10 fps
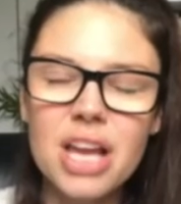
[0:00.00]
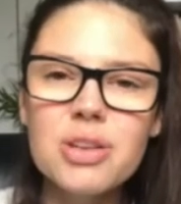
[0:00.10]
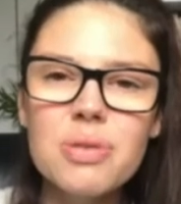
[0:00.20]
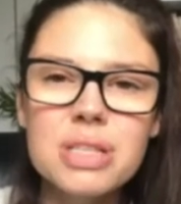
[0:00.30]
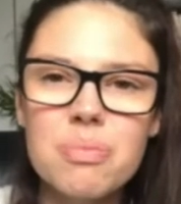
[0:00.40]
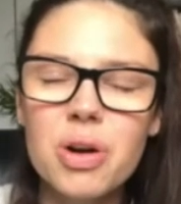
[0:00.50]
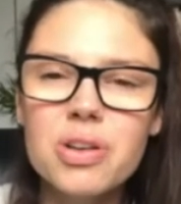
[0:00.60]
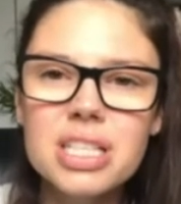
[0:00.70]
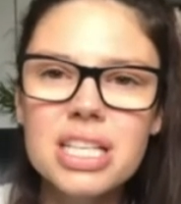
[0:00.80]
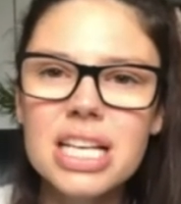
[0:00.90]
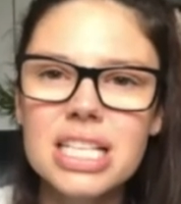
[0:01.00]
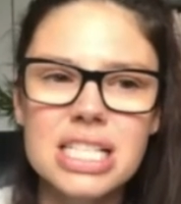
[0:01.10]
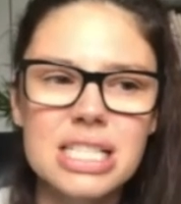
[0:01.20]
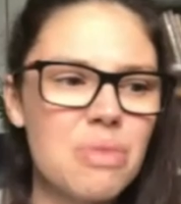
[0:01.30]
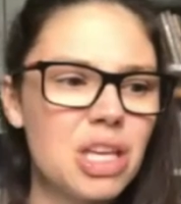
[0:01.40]
you as a person. It
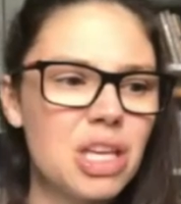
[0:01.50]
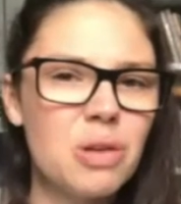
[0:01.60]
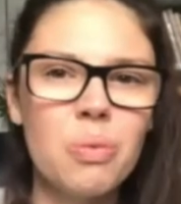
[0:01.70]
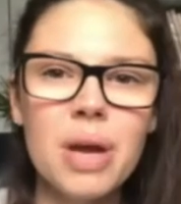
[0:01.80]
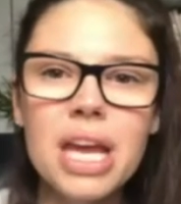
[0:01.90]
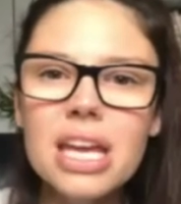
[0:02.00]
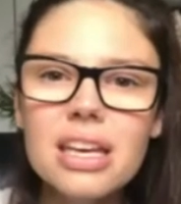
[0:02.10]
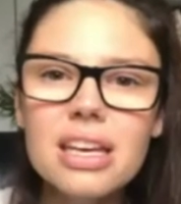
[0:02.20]
doesn't make you weak.